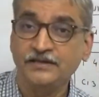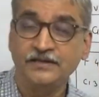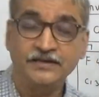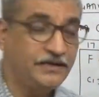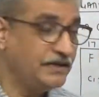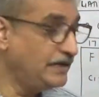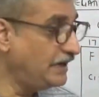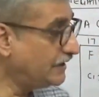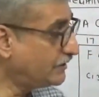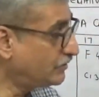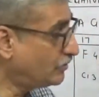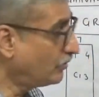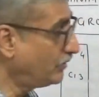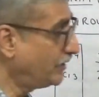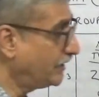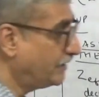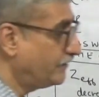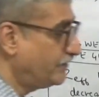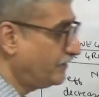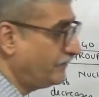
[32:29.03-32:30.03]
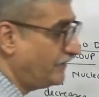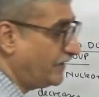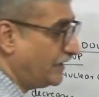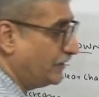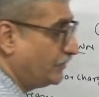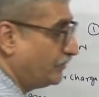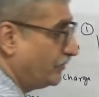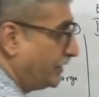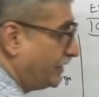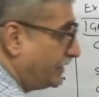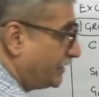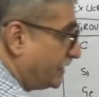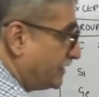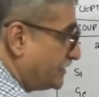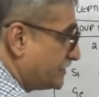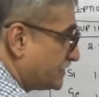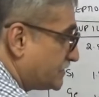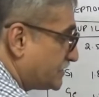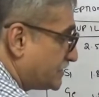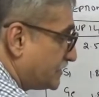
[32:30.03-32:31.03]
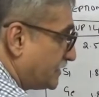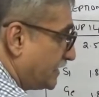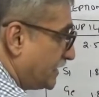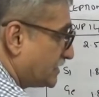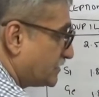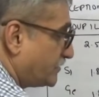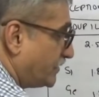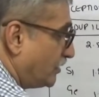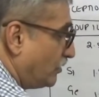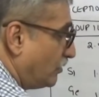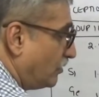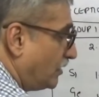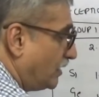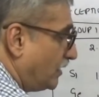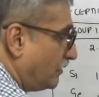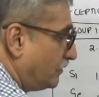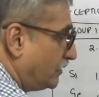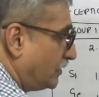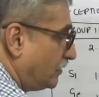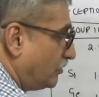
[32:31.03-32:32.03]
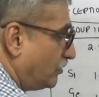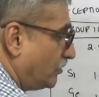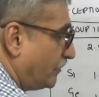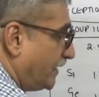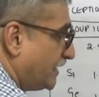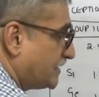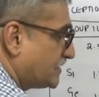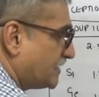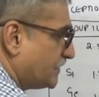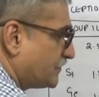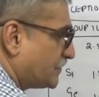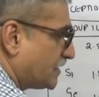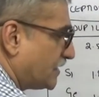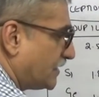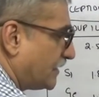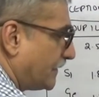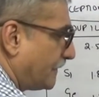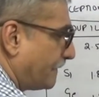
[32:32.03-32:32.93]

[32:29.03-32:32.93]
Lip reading: electronegative value increases as we go down the group. Exception,